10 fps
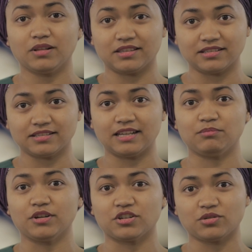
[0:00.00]
pleasant and
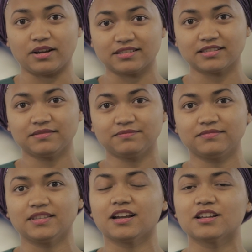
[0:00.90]
picturesque.
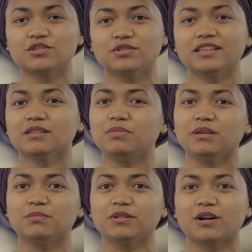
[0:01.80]
The country and the
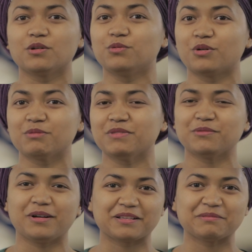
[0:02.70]
people are warm and
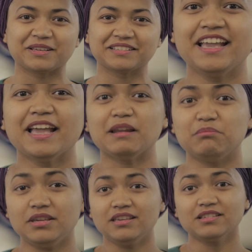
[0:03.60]
welcoming, and
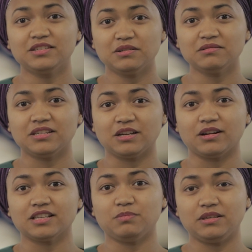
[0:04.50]
being a student here
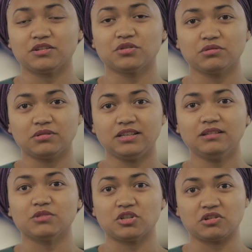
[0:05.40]
has been a truly
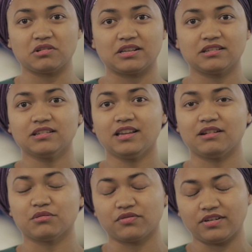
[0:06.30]
maturing
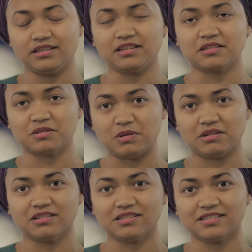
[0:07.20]
and refining
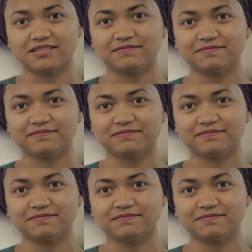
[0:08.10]
experience.